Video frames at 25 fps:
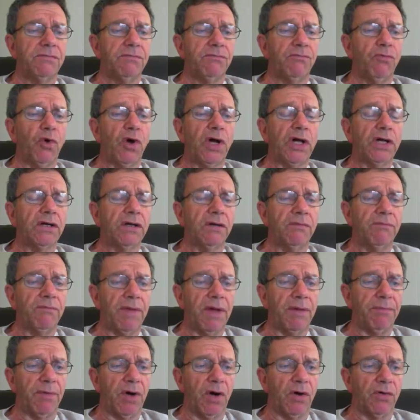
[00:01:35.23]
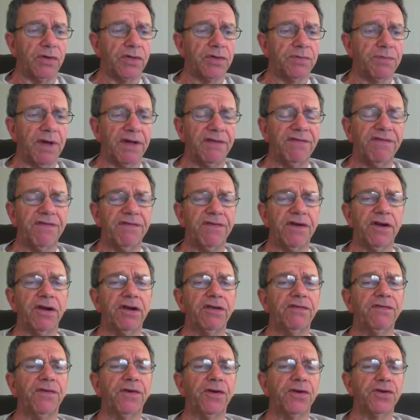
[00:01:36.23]
welcome memo. It's my
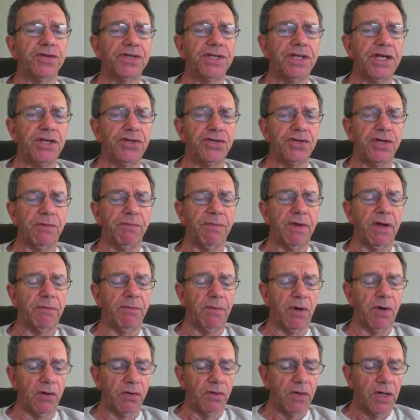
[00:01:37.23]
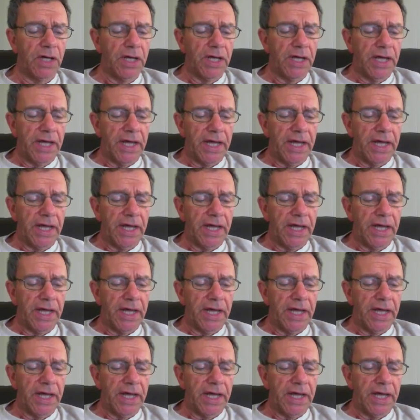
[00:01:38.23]
very first teaching memo,